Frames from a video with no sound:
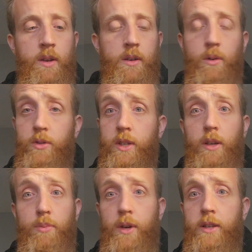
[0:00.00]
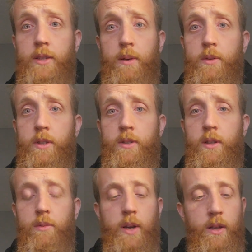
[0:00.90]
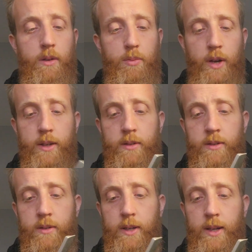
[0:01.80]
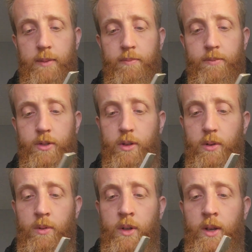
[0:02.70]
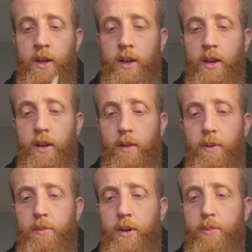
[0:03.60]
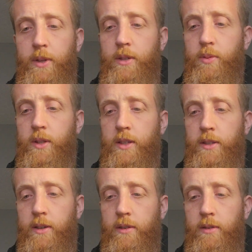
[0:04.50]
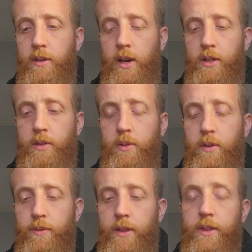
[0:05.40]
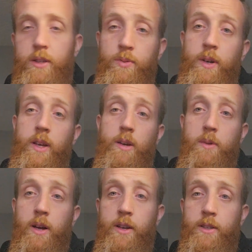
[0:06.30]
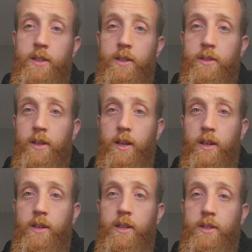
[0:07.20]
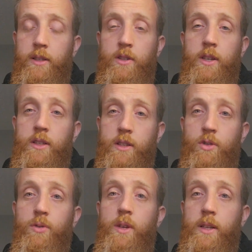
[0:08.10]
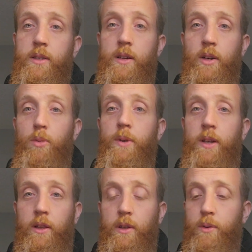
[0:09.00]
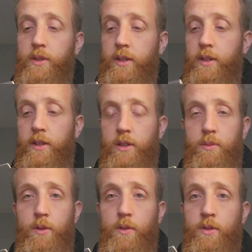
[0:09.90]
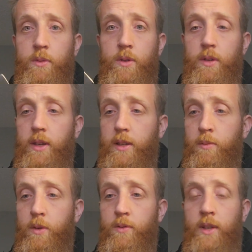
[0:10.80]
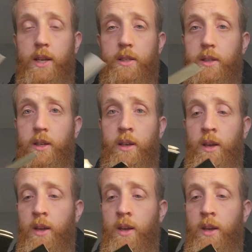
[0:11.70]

No sale price. That was just their regular price. So I've been pretty pleased with these. They're actually really fun. This one, I gotta be honest, is like it's a treat to open and close. It just moves smoothly. It moves nicely.